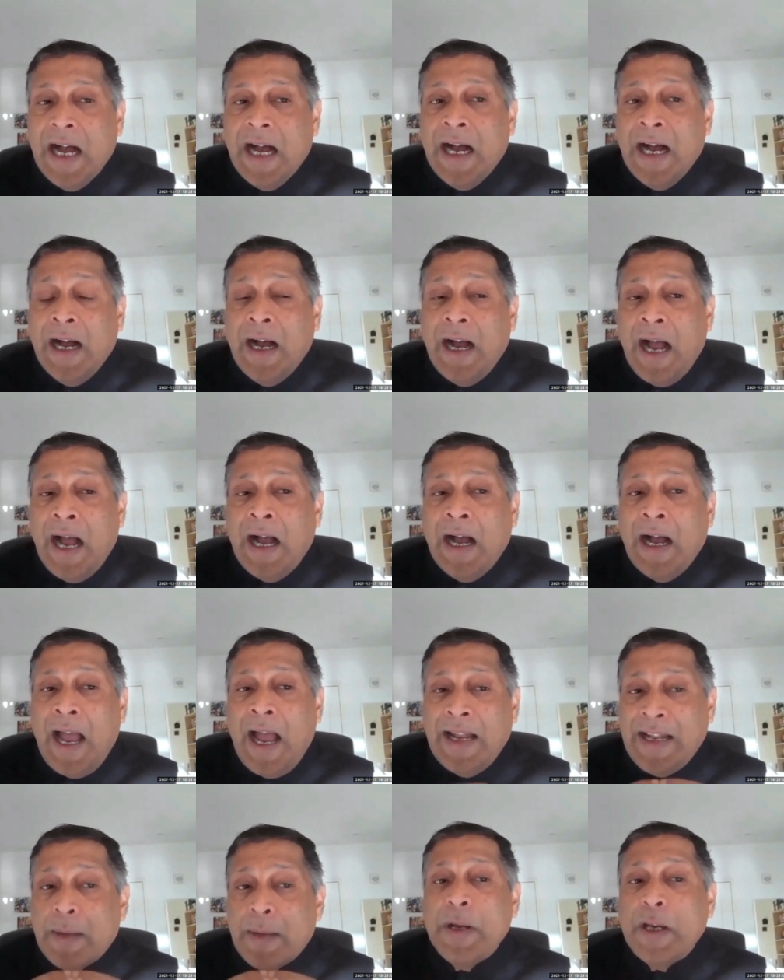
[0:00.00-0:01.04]

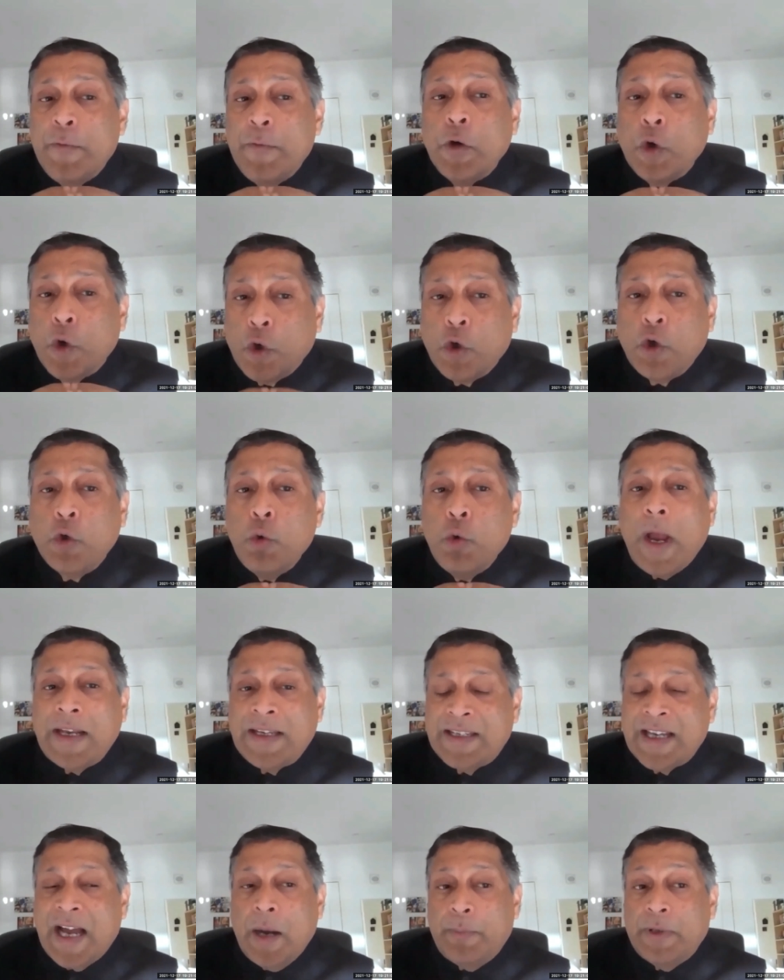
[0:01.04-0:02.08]
And let me give you two
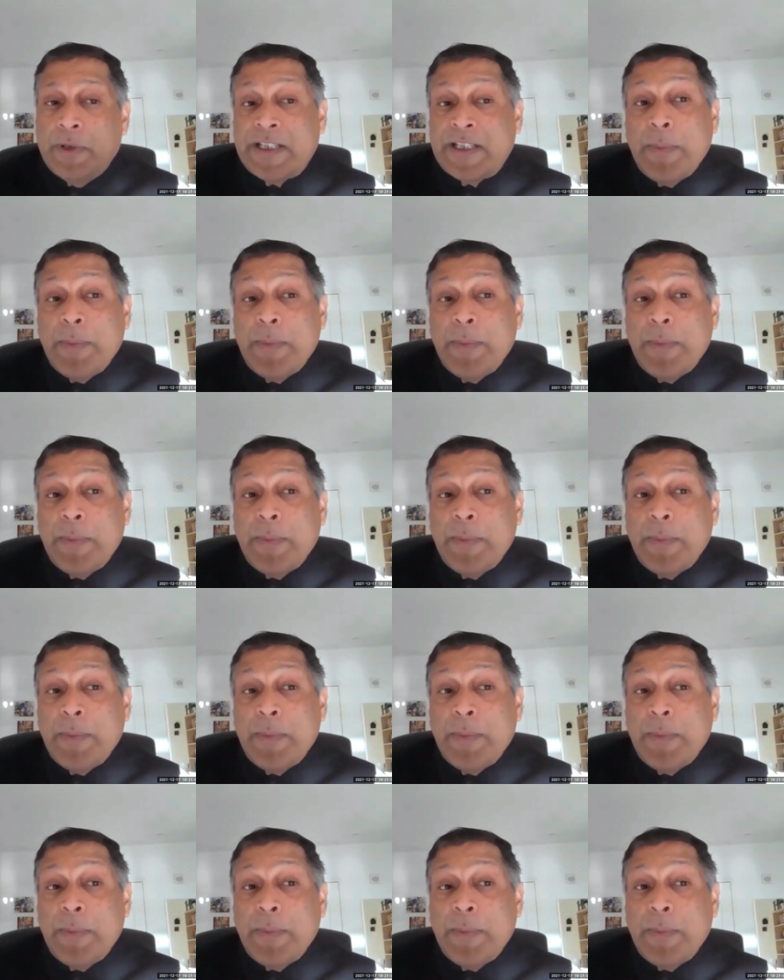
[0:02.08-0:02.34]
examples.